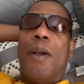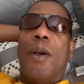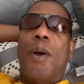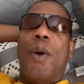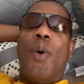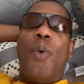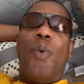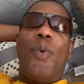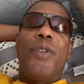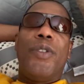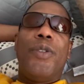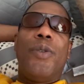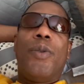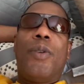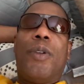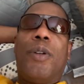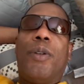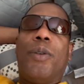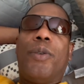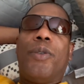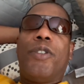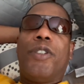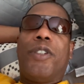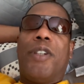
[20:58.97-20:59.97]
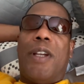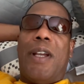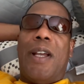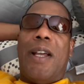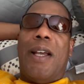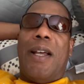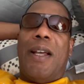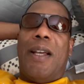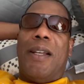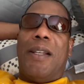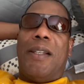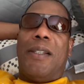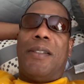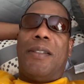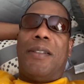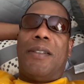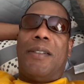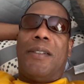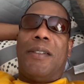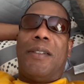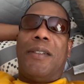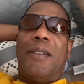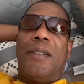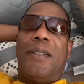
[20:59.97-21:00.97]
When you close your
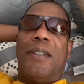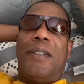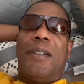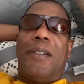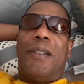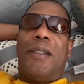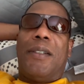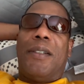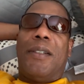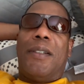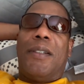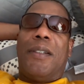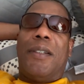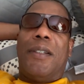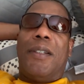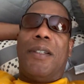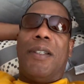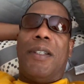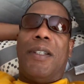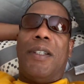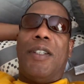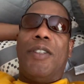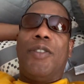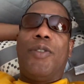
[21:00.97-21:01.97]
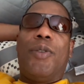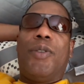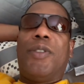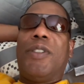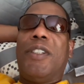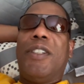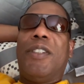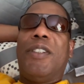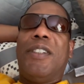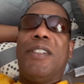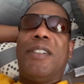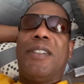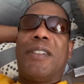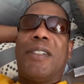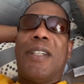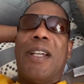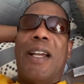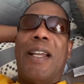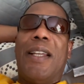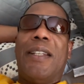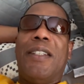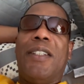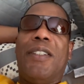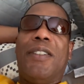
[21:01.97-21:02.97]
eyes and you see these
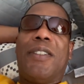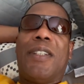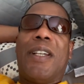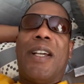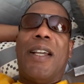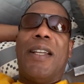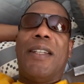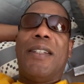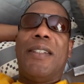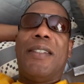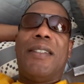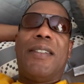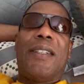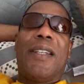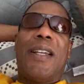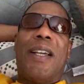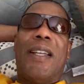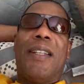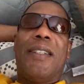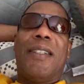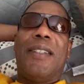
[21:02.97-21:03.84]
tiny, tiny, tiny,